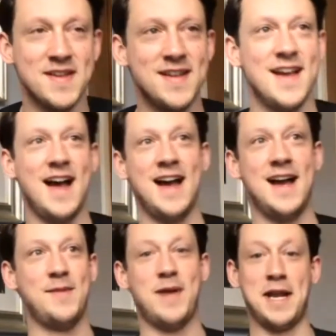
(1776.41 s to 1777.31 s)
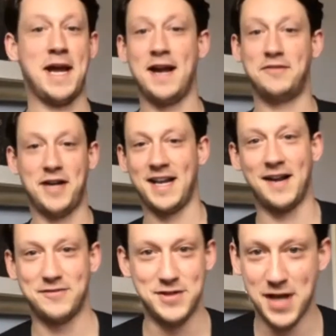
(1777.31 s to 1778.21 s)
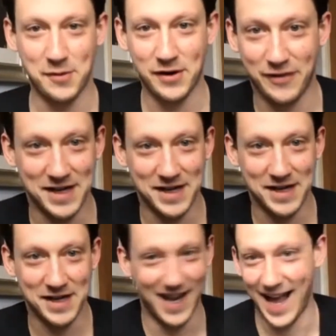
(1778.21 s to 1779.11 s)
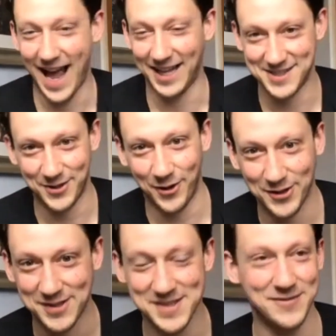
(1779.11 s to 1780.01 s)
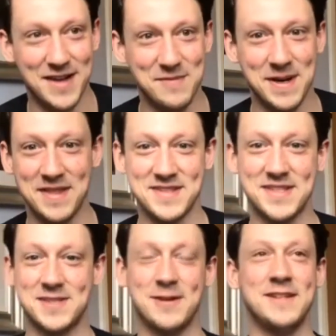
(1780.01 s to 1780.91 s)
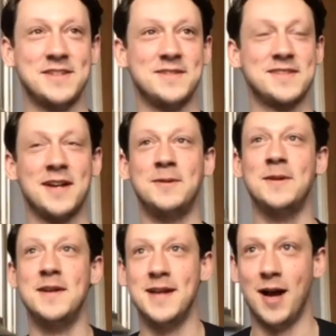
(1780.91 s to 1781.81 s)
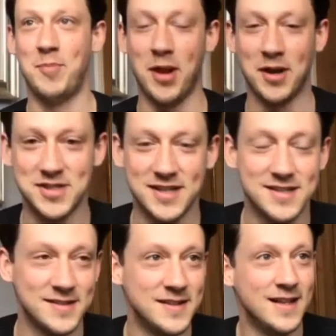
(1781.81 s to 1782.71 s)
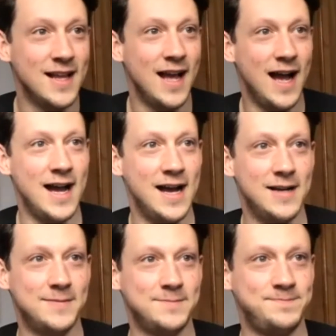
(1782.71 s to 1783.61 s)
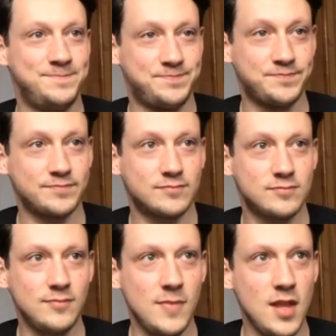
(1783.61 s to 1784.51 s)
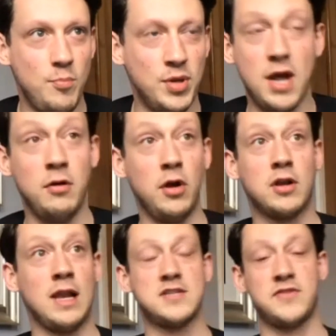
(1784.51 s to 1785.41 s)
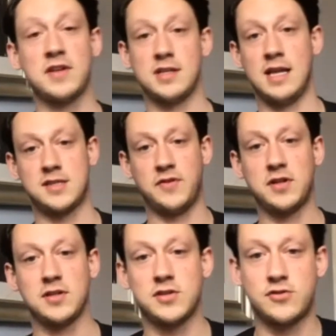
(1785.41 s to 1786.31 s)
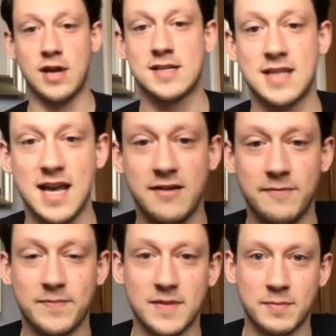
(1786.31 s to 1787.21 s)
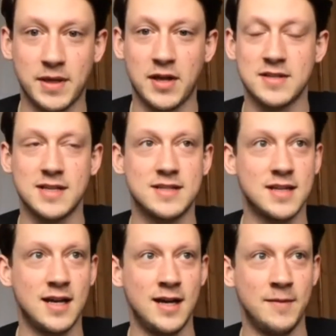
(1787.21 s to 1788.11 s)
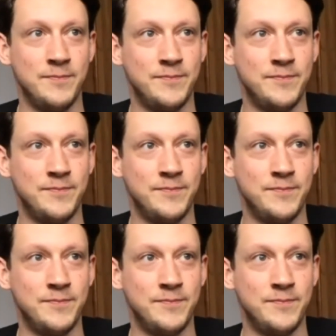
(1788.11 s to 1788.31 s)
I have no advice for that at all, because I've never been in the situation. So apologies. But no, look, let's focus on stress there, because it's a